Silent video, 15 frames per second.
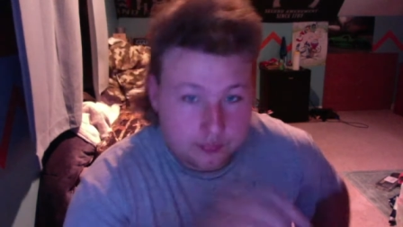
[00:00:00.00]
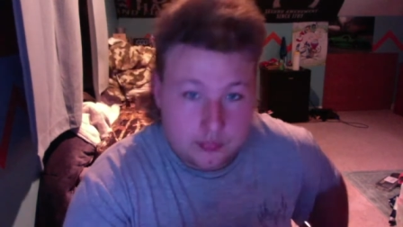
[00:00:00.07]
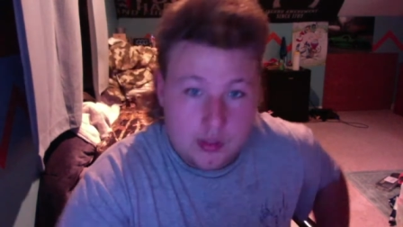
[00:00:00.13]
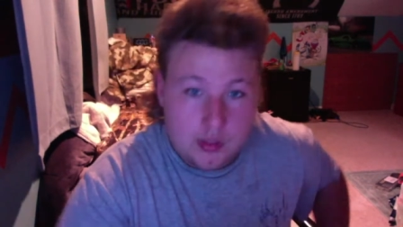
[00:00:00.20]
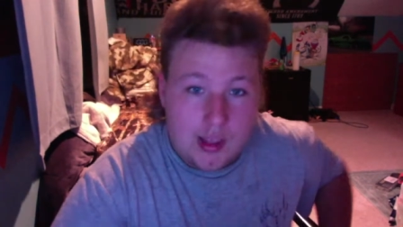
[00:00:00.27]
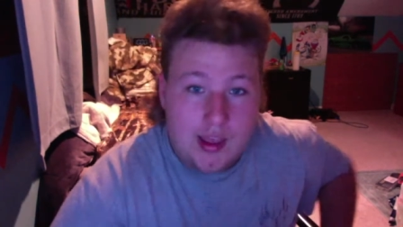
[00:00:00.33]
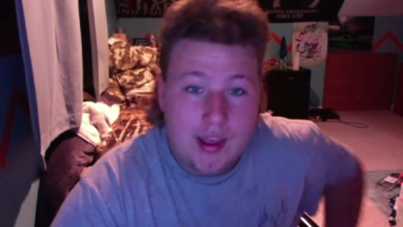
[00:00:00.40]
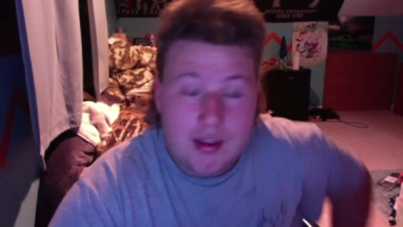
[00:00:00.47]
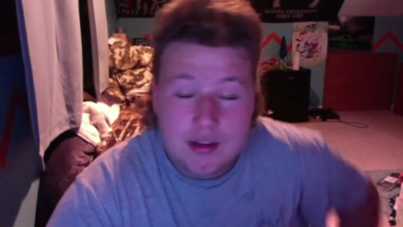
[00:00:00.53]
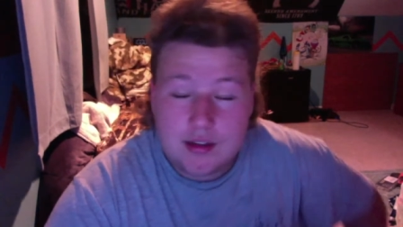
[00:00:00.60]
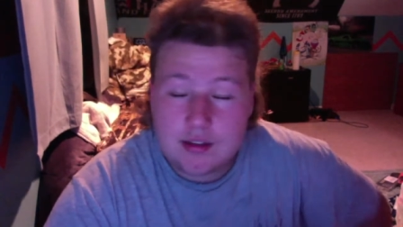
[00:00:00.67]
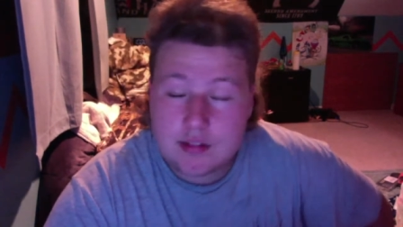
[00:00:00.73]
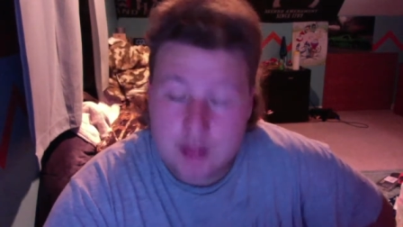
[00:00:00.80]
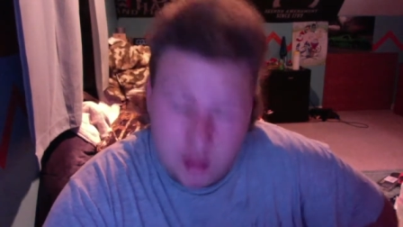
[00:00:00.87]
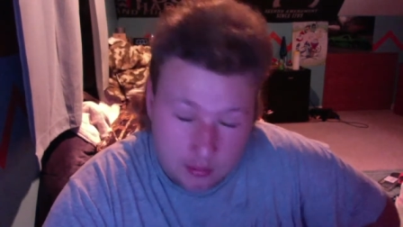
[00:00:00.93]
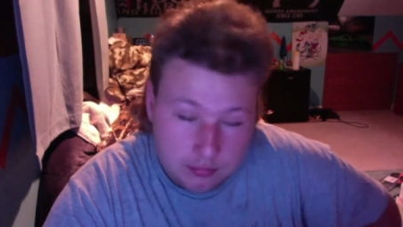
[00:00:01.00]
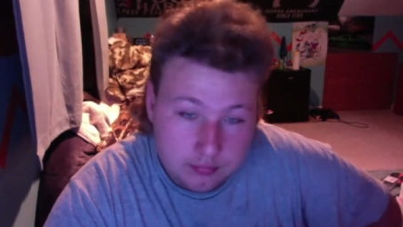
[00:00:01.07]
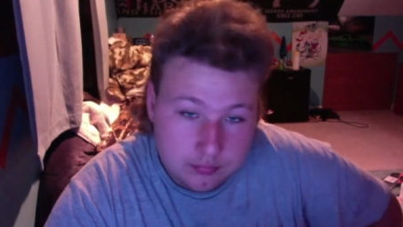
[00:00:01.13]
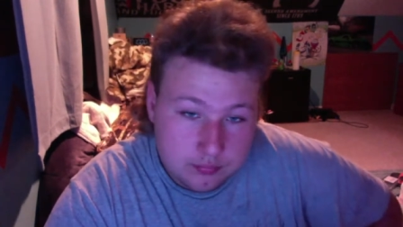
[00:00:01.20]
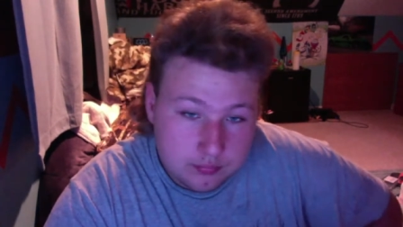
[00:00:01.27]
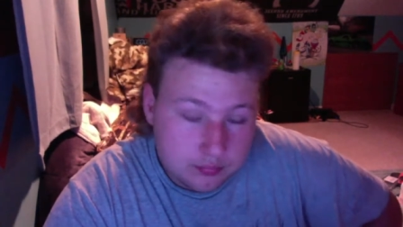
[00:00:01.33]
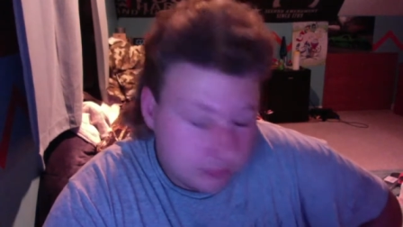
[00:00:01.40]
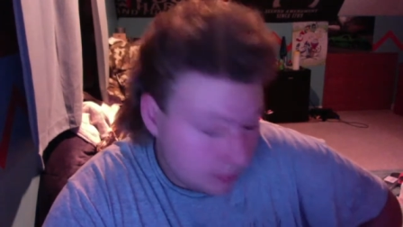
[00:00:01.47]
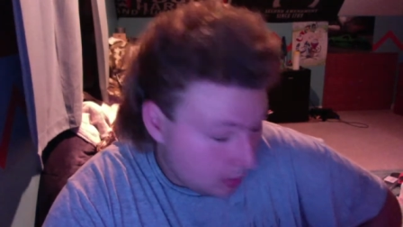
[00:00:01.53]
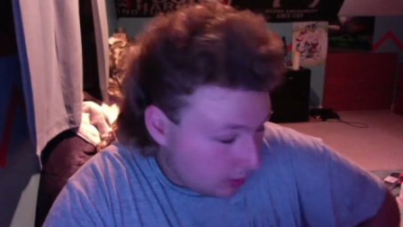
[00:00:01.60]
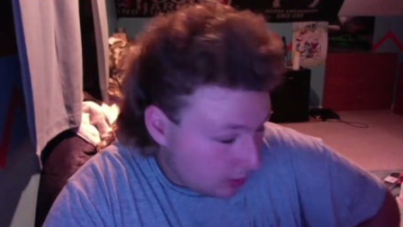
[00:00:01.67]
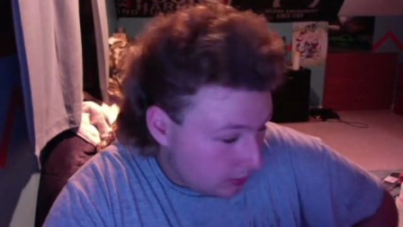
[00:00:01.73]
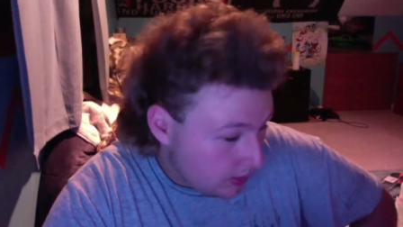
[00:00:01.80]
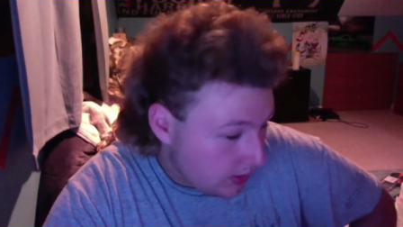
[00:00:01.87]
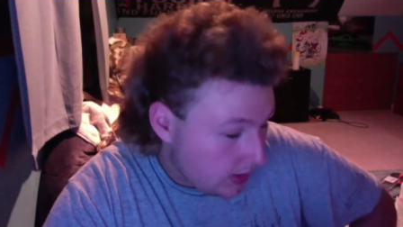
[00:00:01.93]
And yeah,
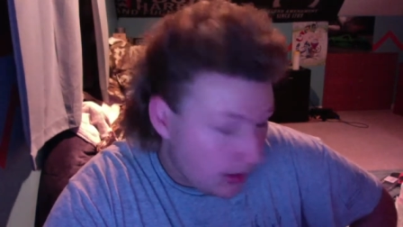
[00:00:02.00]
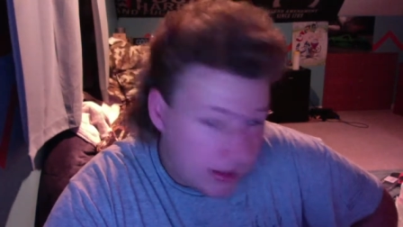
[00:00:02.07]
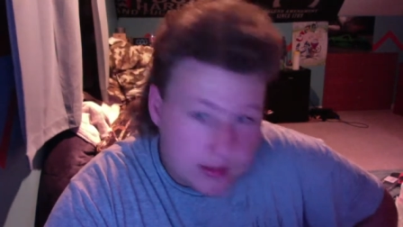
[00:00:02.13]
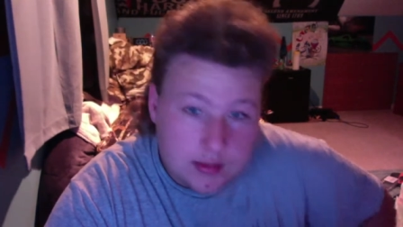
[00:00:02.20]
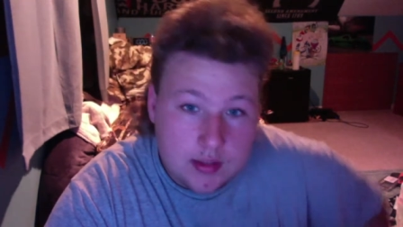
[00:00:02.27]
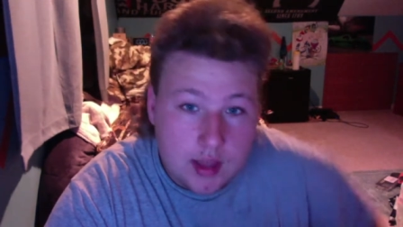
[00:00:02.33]
alrighty guys,